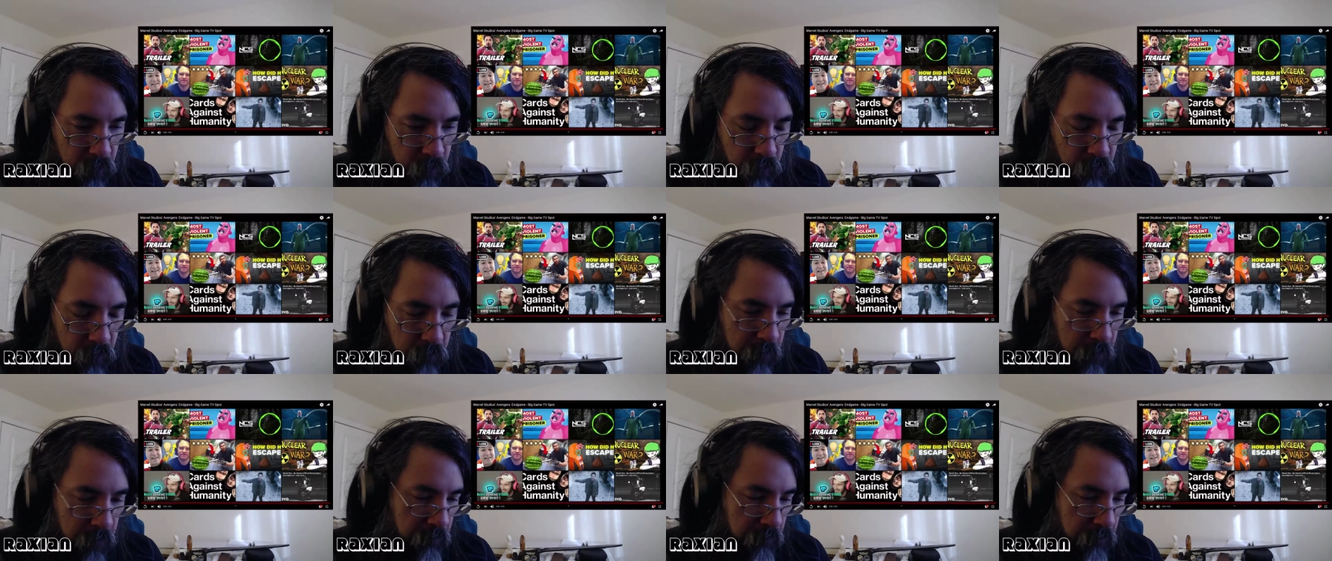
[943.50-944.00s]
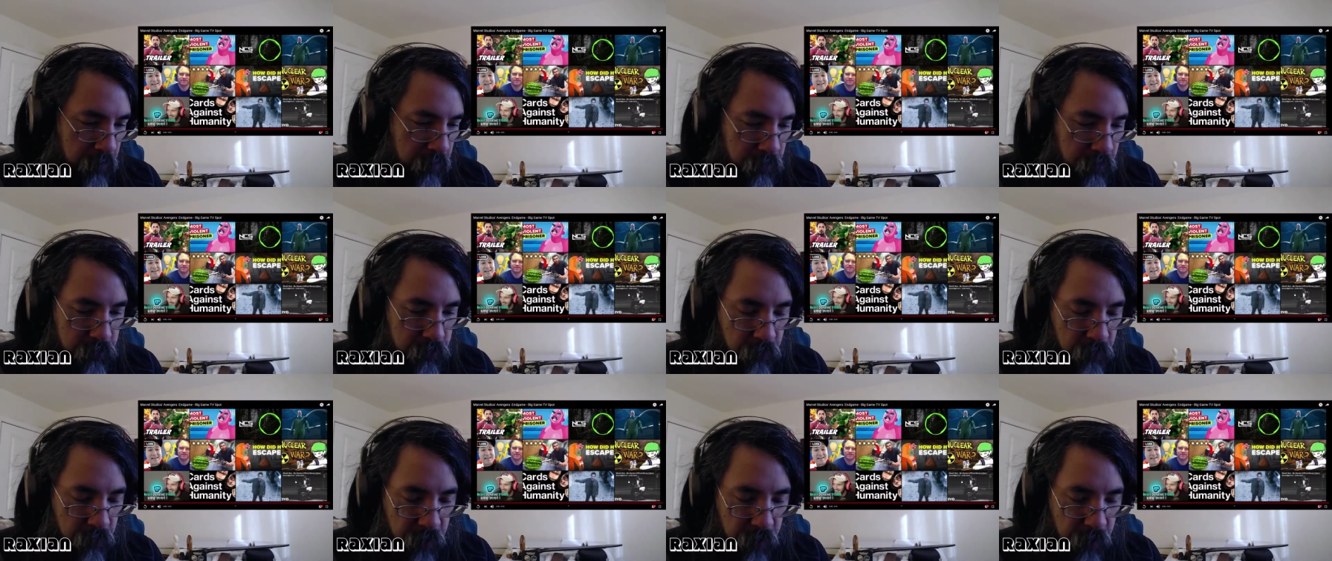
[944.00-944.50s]
I'm not really going to
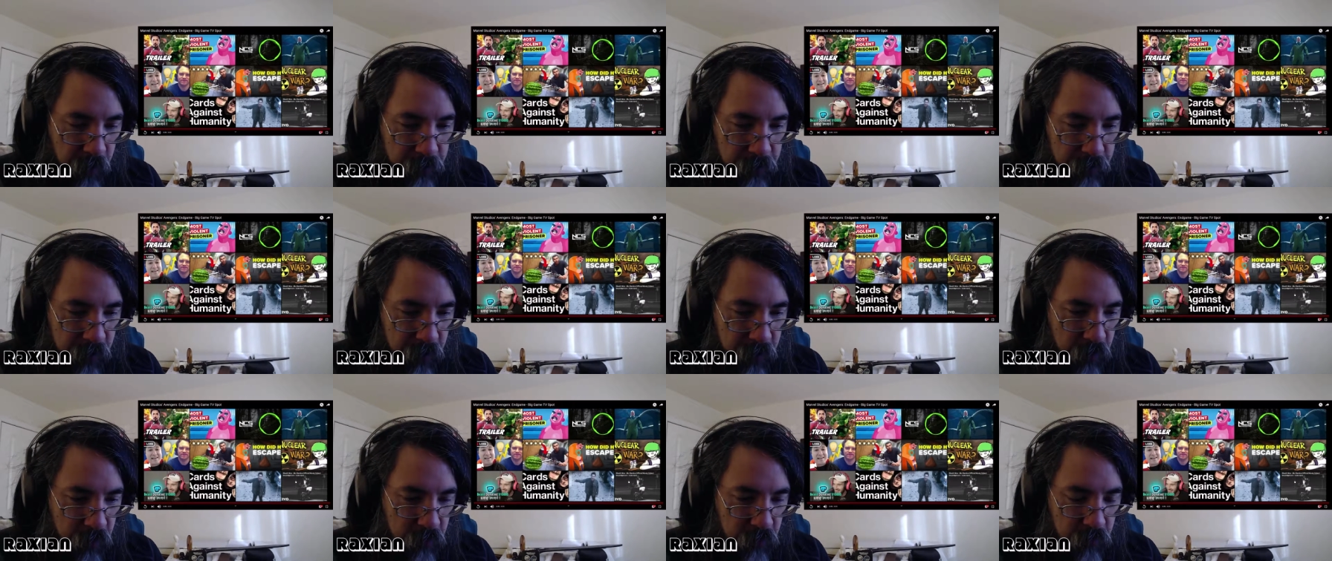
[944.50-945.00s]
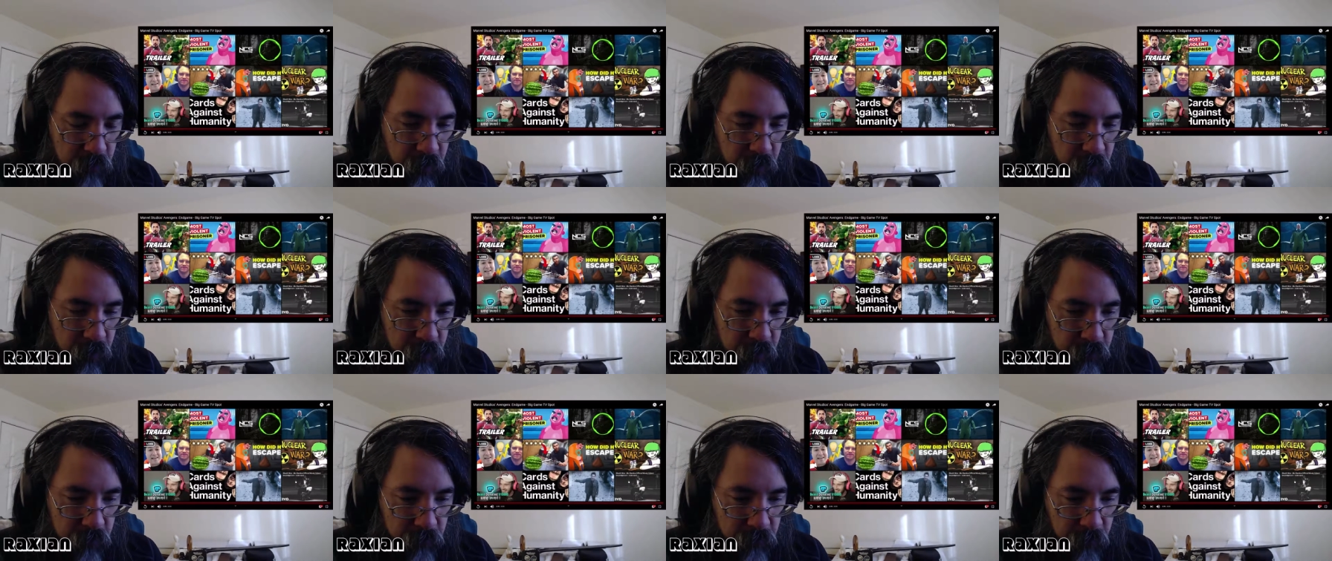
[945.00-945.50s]
show that because I don't know how
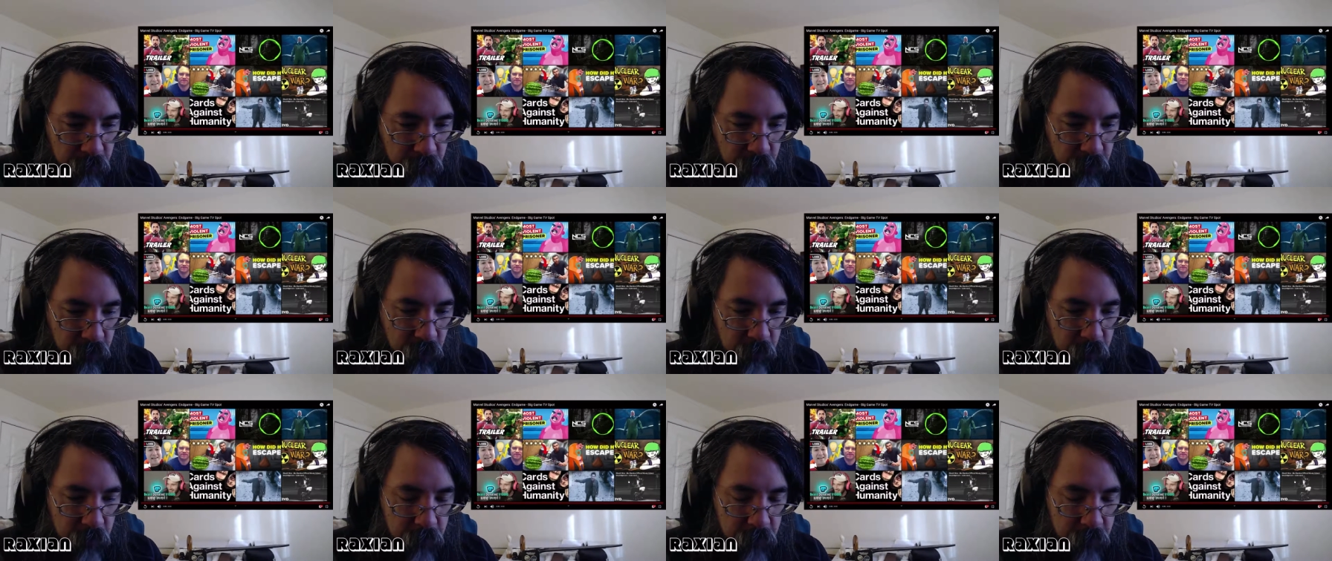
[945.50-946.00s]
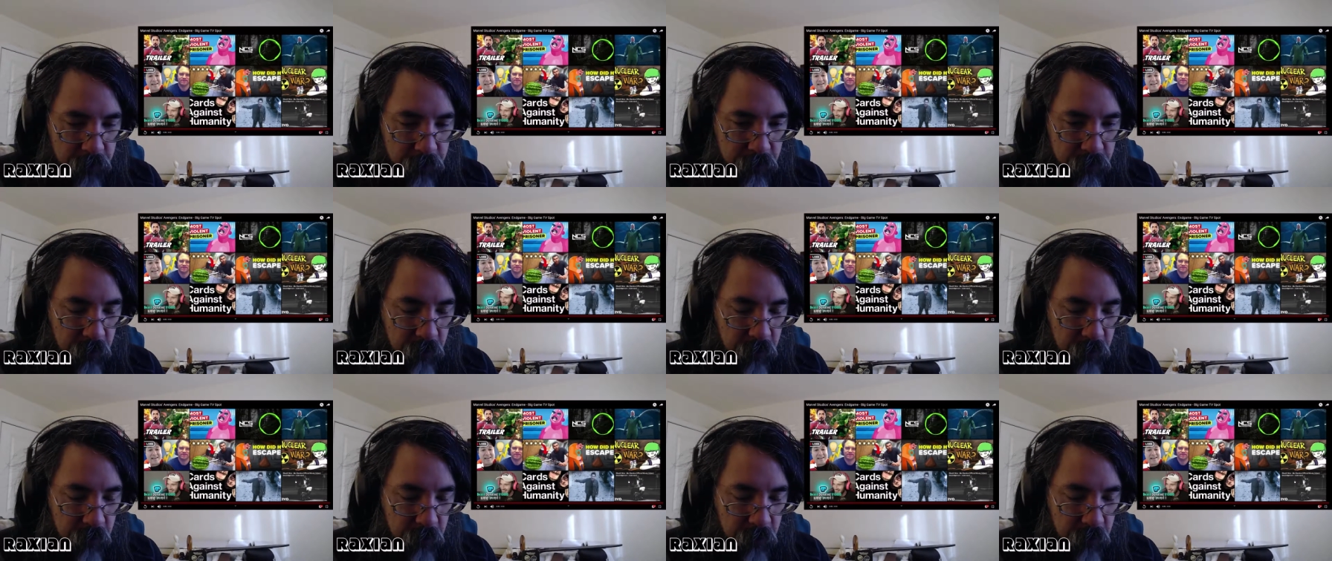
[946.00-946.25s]
to copyright.